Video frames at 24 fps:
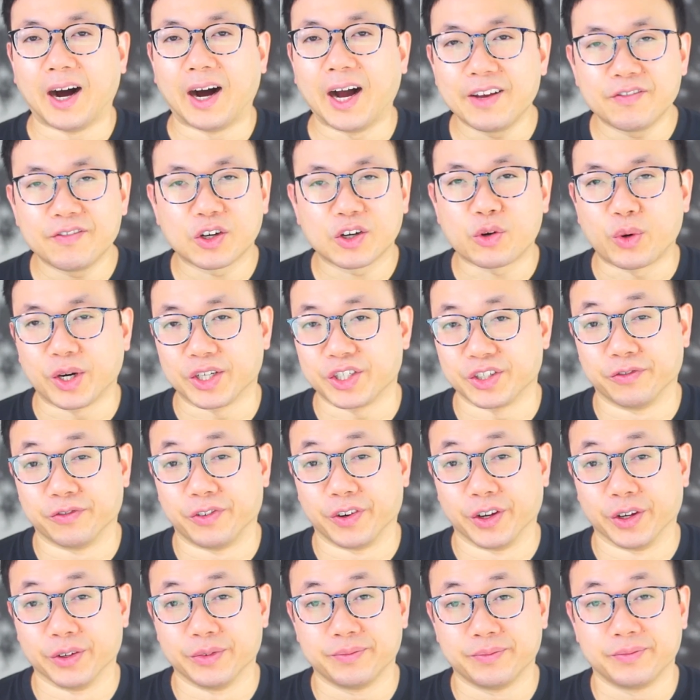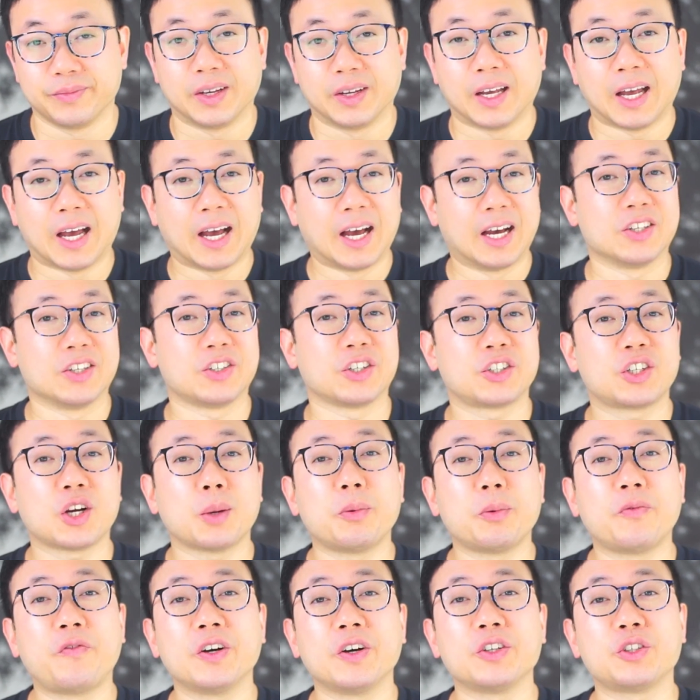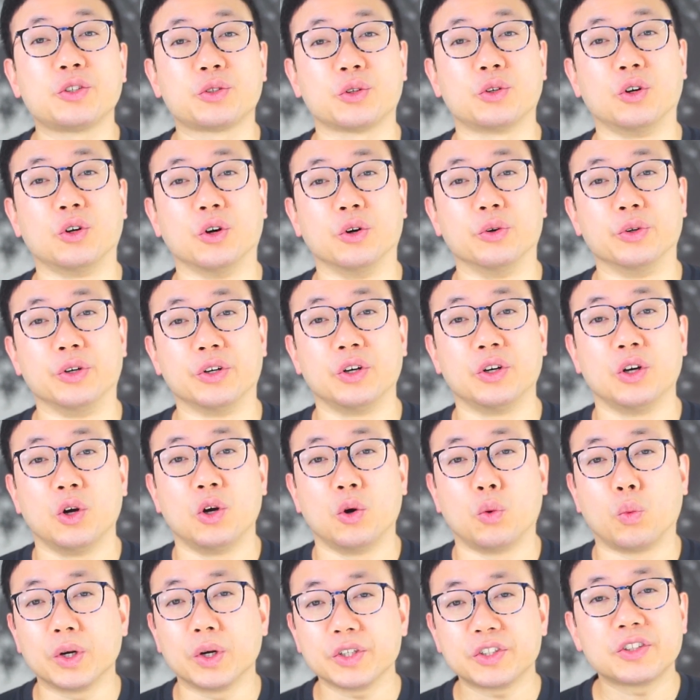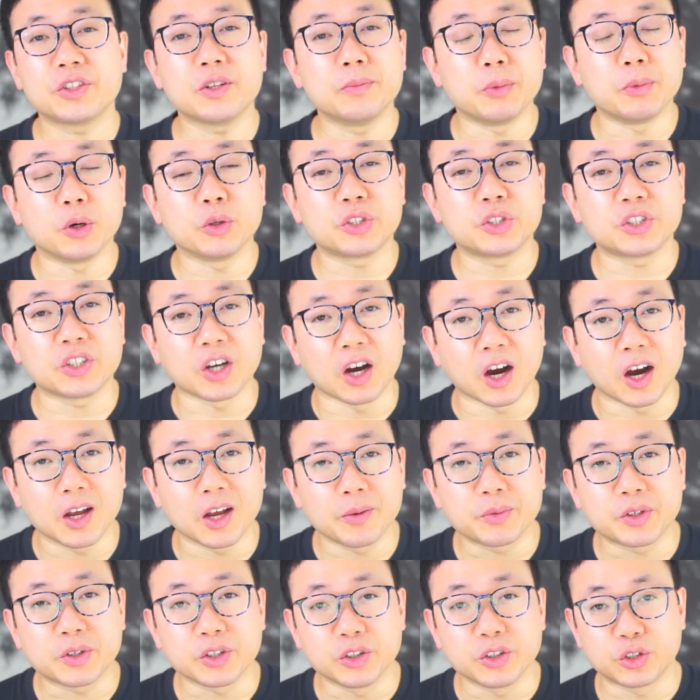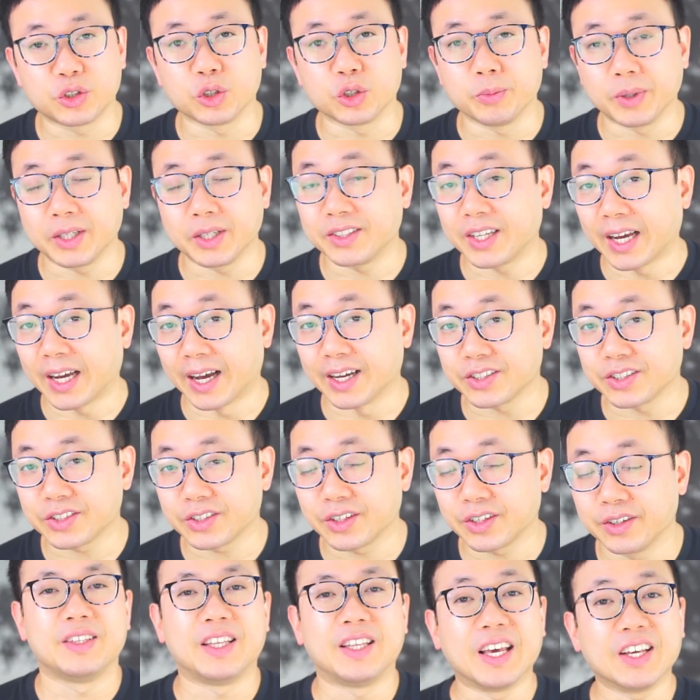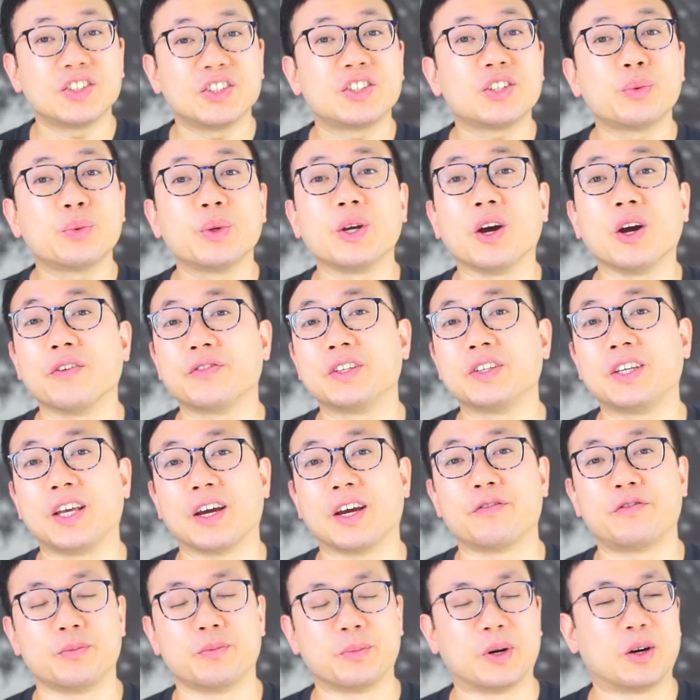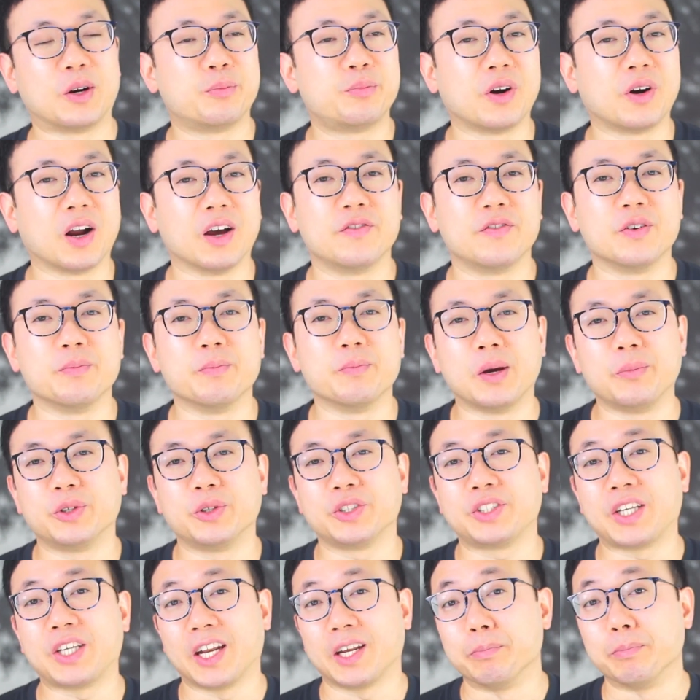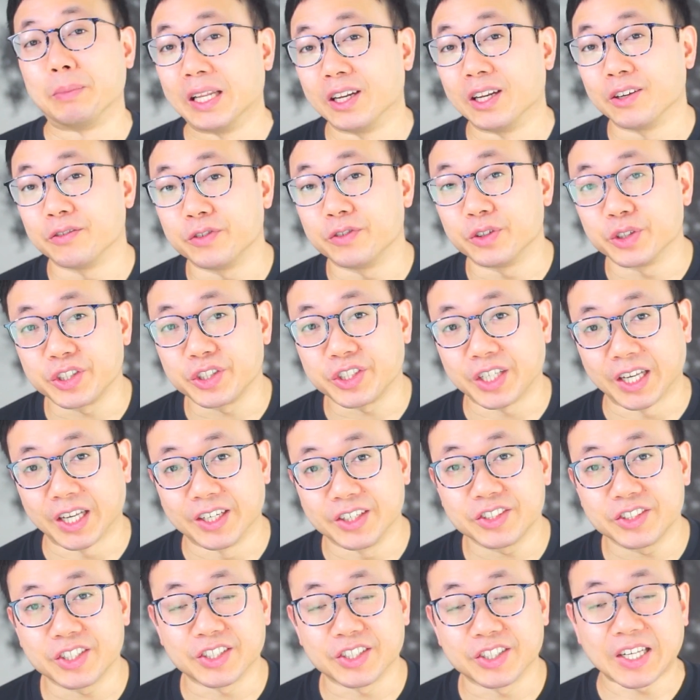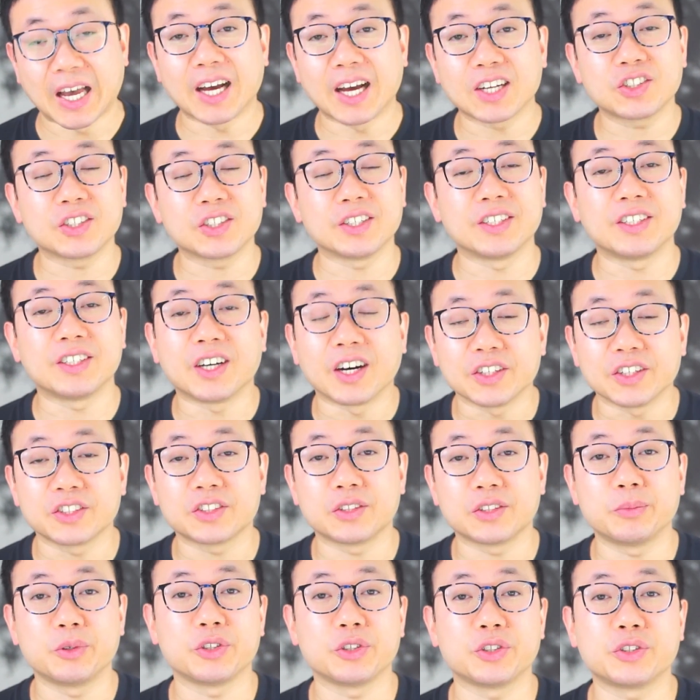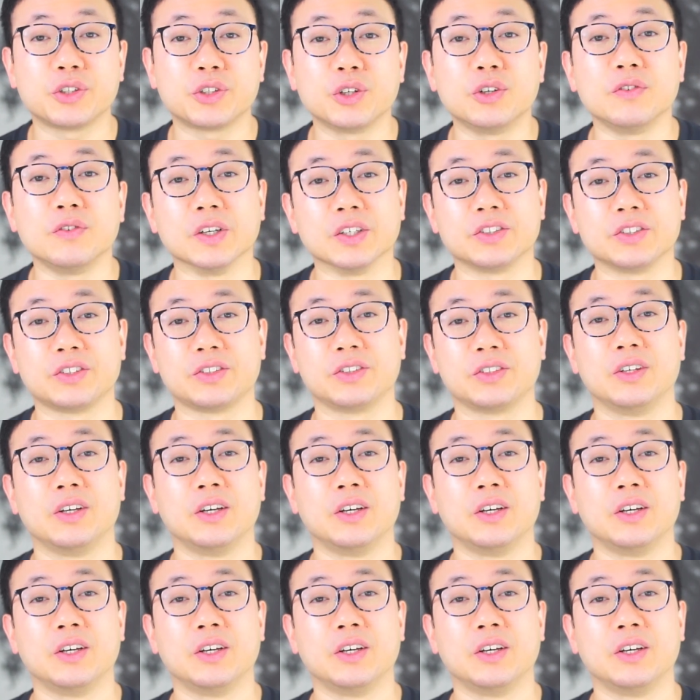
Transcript: I have a question for you. As a Shopify store owner, what's the most time-consuming task? The answer we often get from our private members getting meaningful sales is actually customer service.